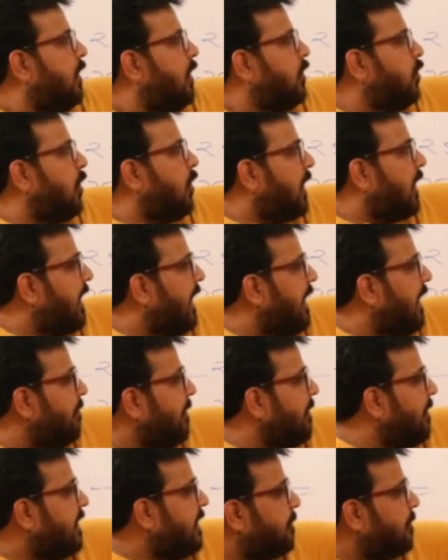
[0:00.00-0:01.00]
You are again
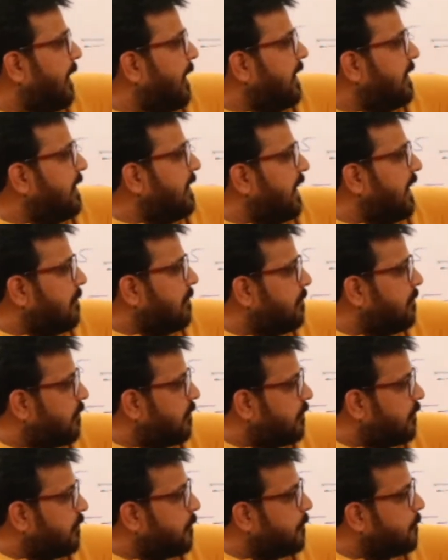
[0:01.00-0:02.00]
multiplying that number
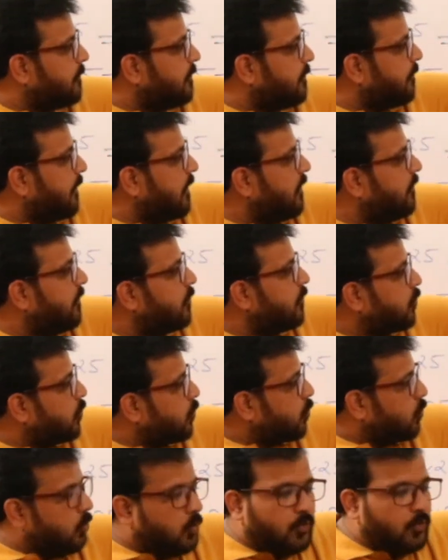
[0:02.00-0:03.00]
with 55
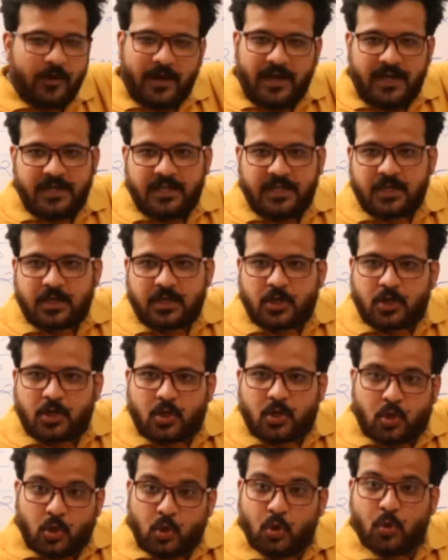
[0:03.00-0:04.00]
to find the
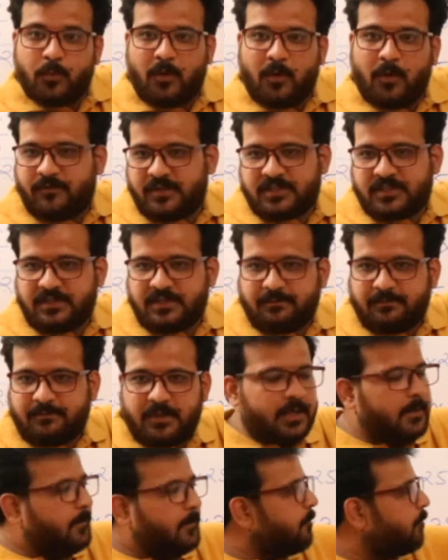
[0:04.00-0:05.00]
cube of this
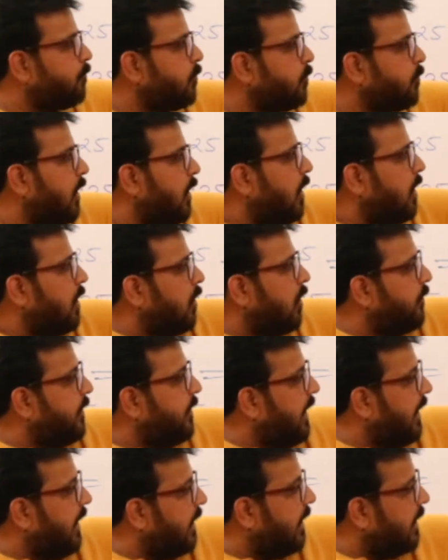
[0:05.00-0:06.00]
number. Now
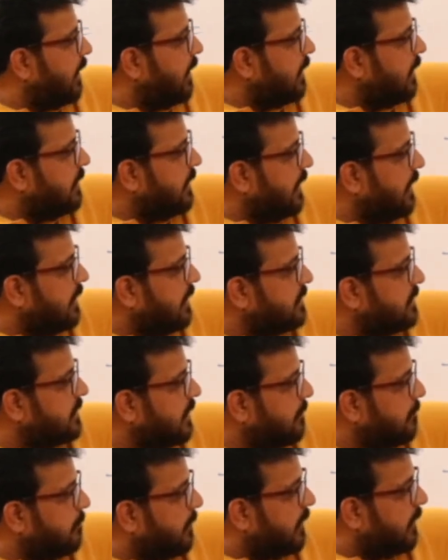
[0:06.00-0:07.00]
here there is a
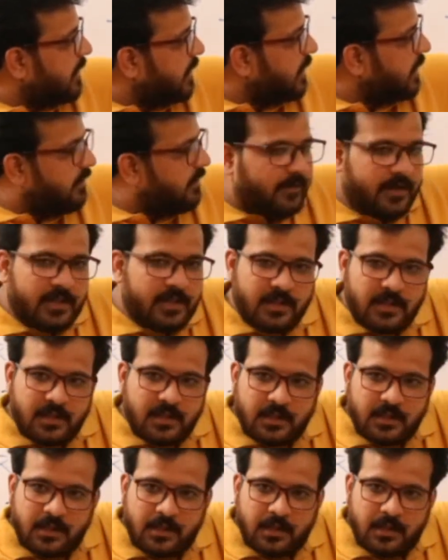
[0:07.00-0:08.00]
number
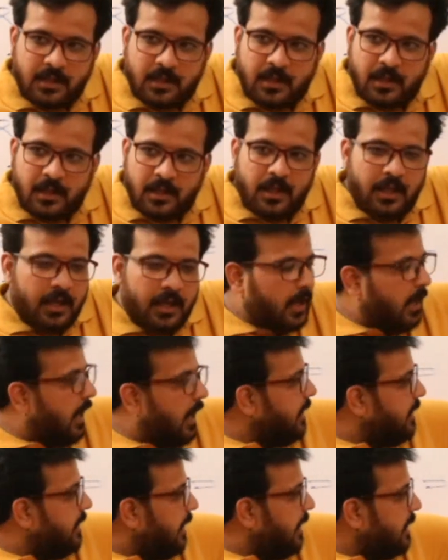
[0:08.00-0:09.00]
even
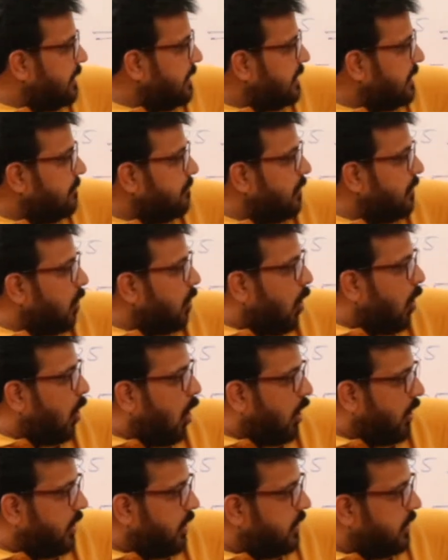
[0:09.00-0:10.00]
and there is a number
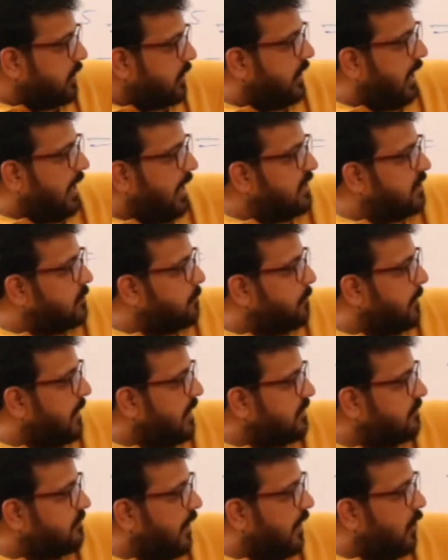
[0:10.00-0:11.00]
odd. Tens
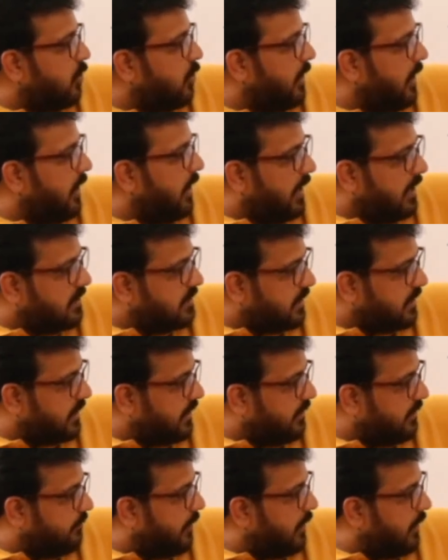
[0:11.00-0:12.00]
place value here is
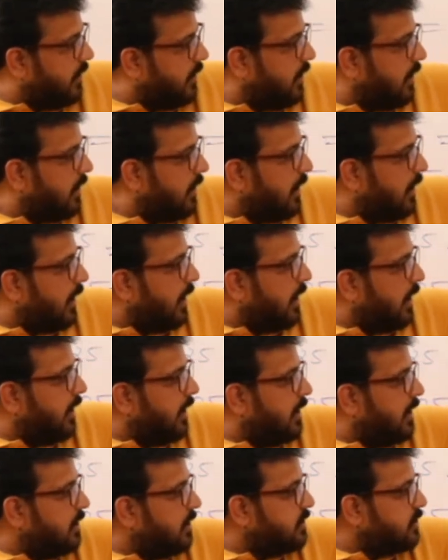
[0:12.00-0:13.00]
even and
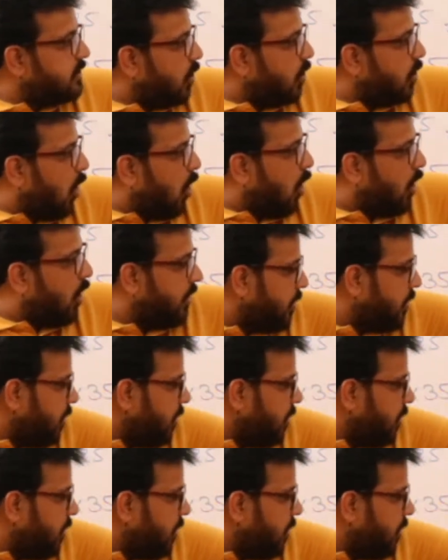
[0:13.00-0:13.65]
here is odd.